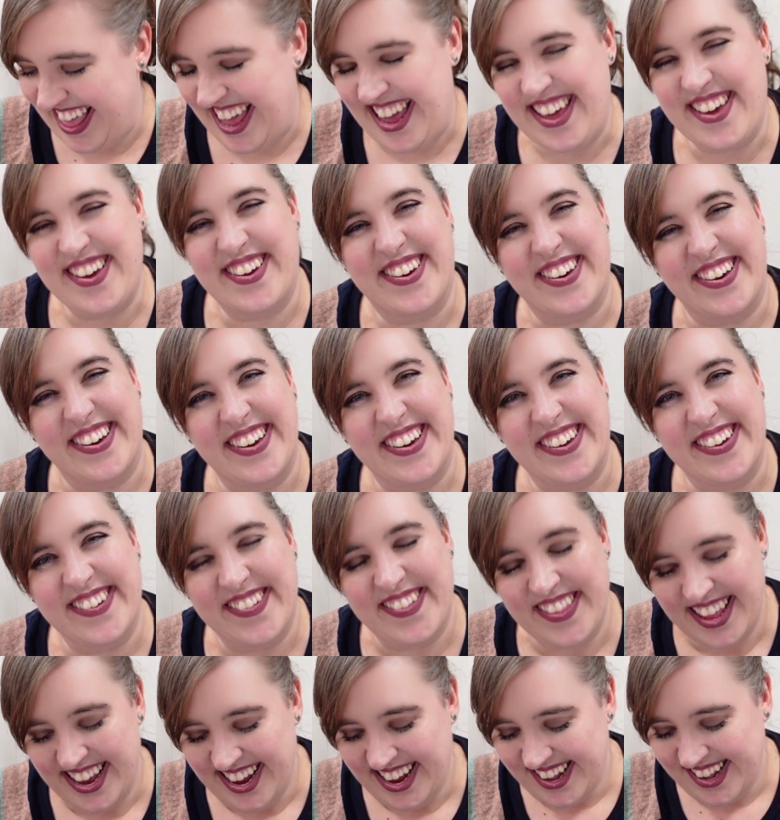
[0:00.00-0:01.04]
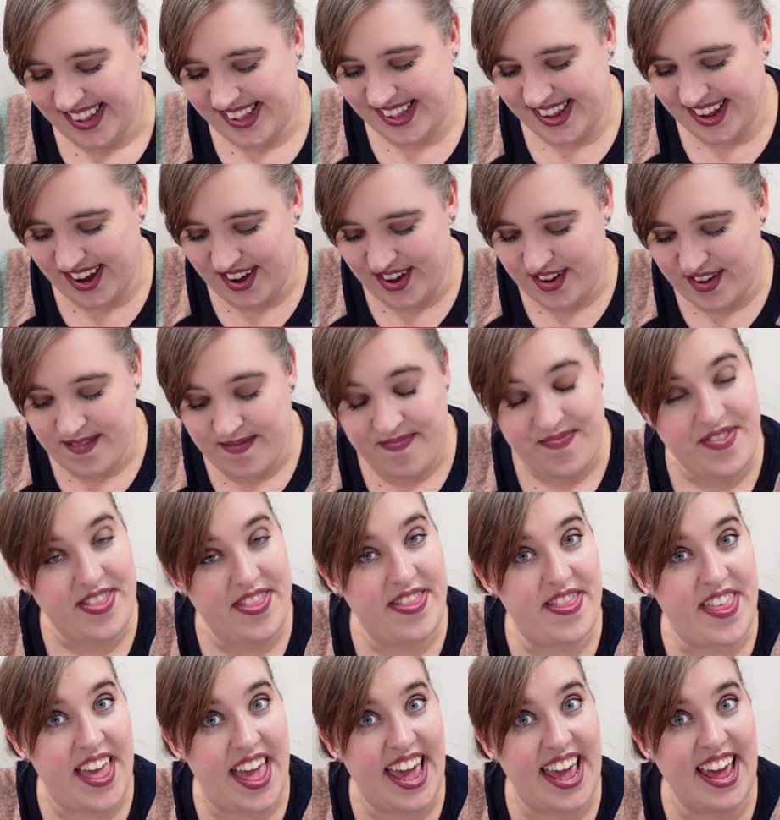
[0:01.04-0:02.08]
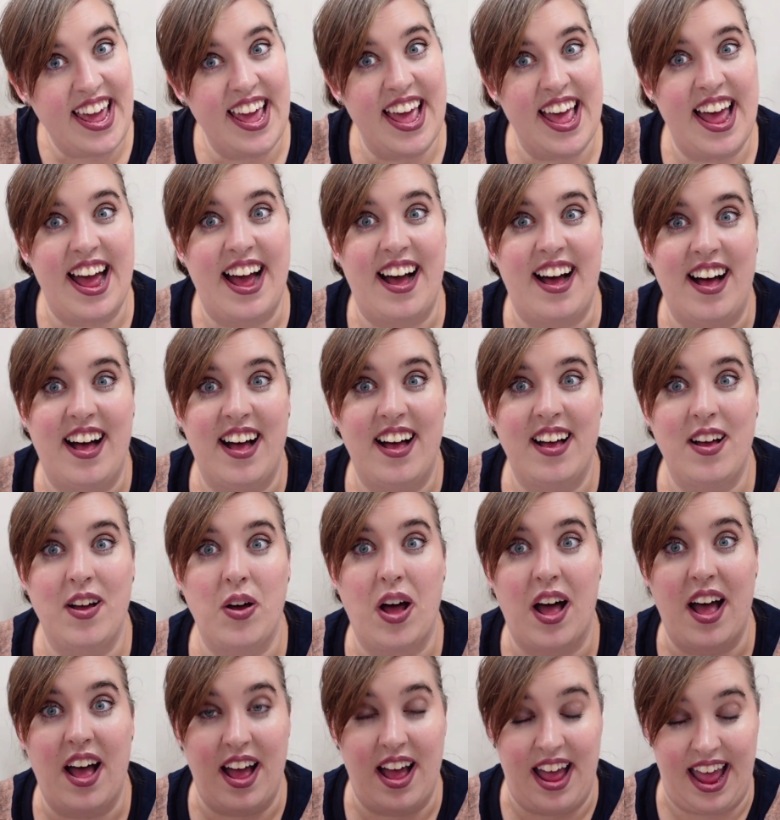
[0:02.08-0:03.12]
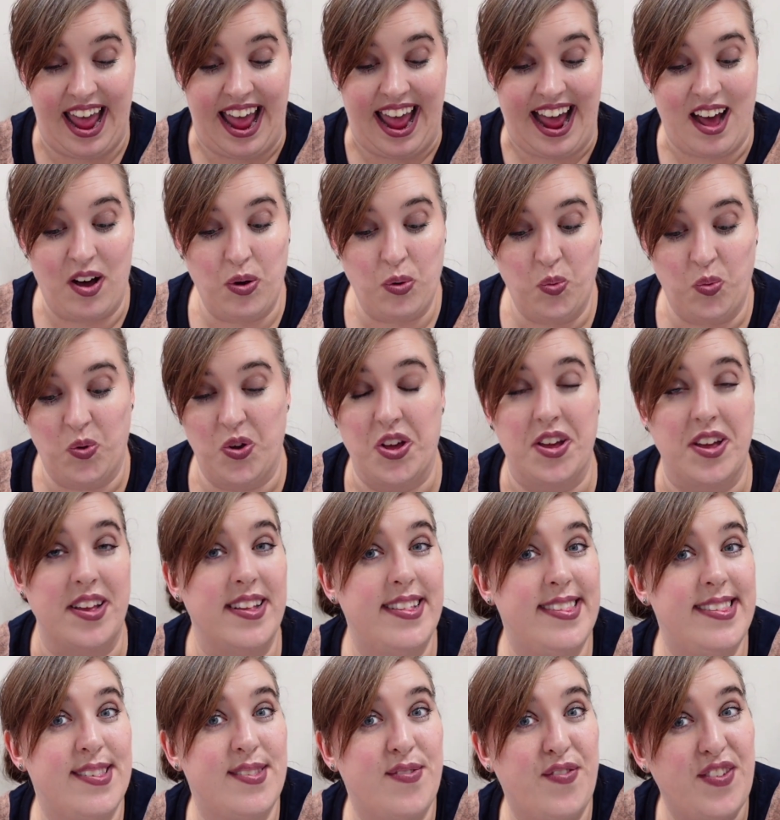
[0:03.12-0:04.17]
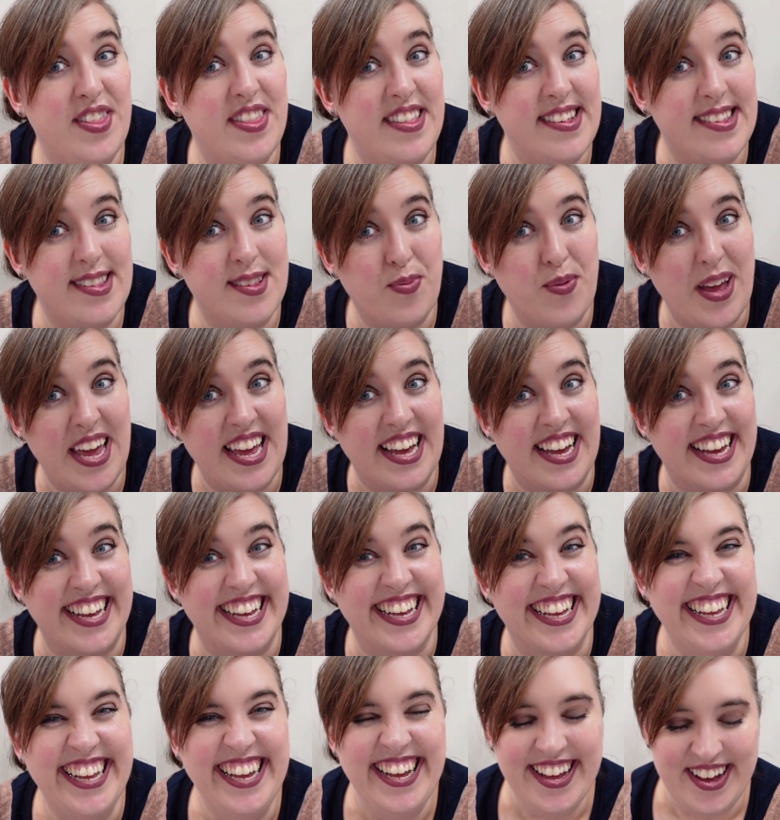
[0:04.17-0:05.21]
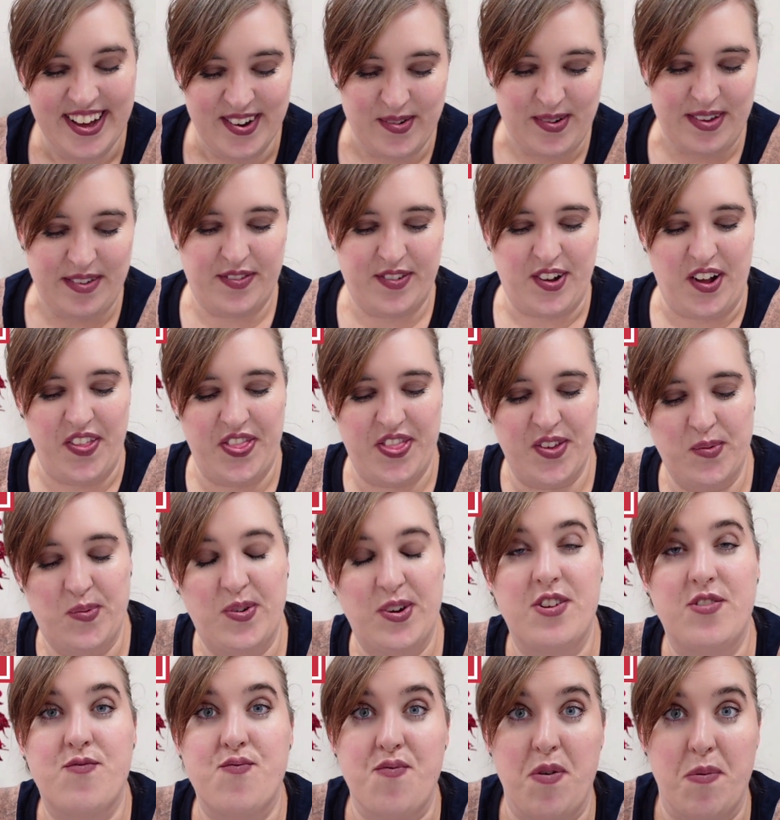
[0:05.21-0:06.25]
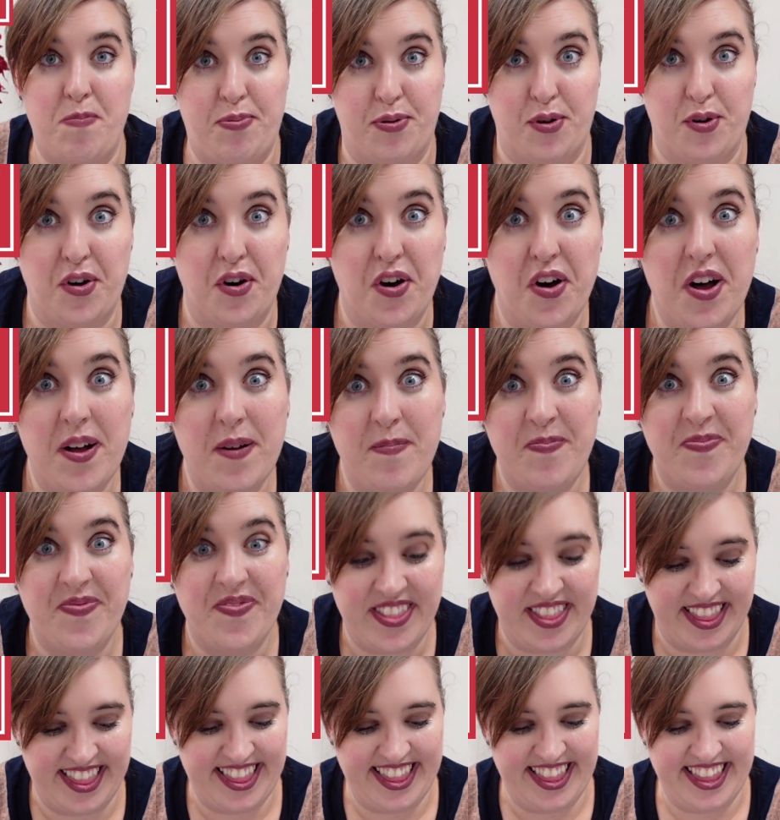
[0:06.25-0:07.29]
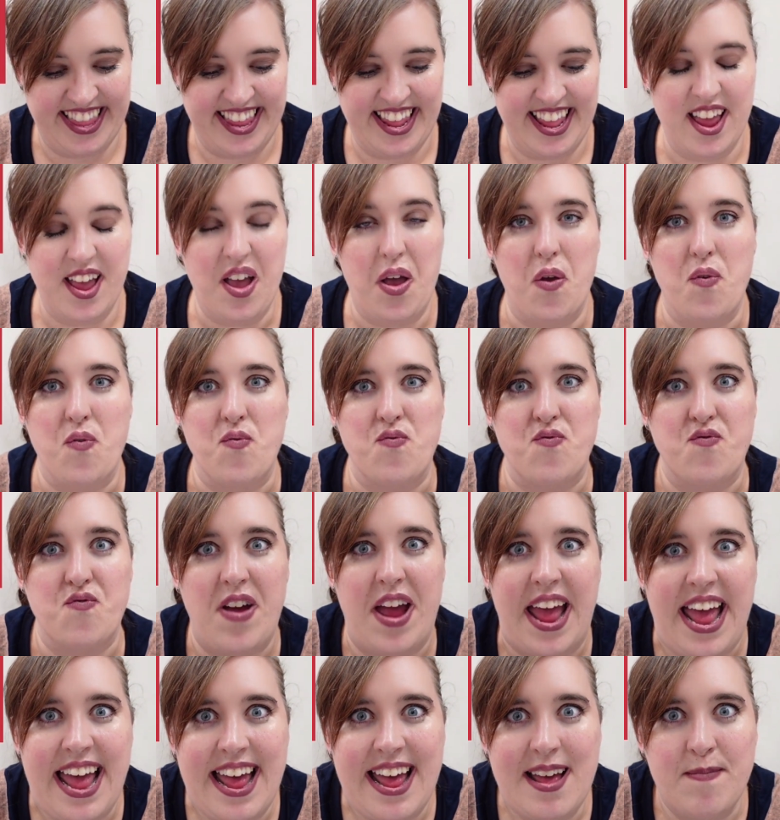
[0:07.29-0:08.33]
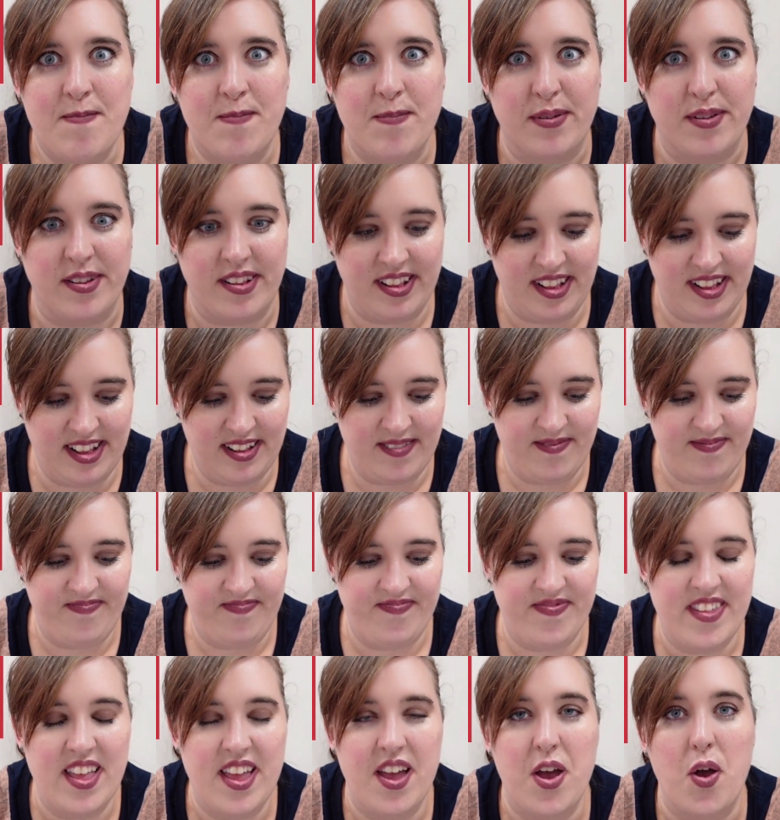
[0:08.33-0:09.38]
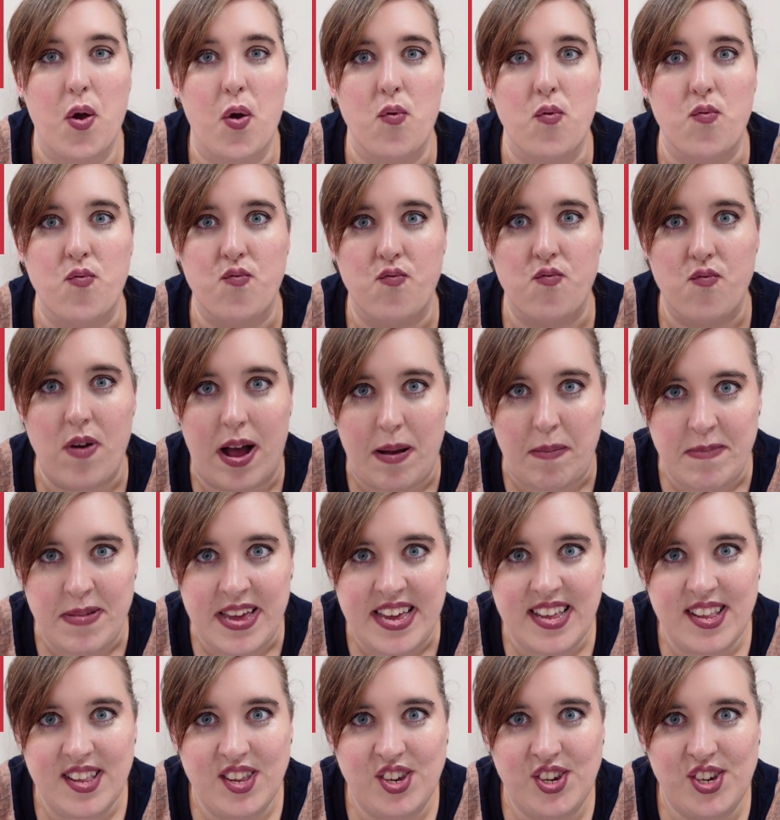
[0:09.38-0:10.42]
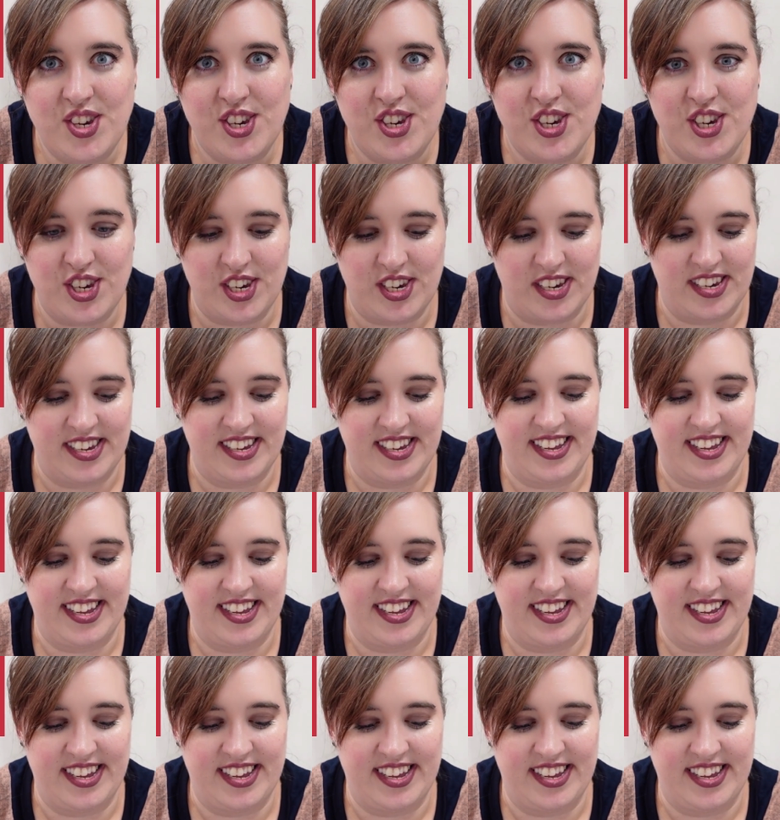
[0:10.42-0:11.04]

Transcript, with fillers: there you go. So they are our words for this week. We've got the word rapport, ramble, rummage,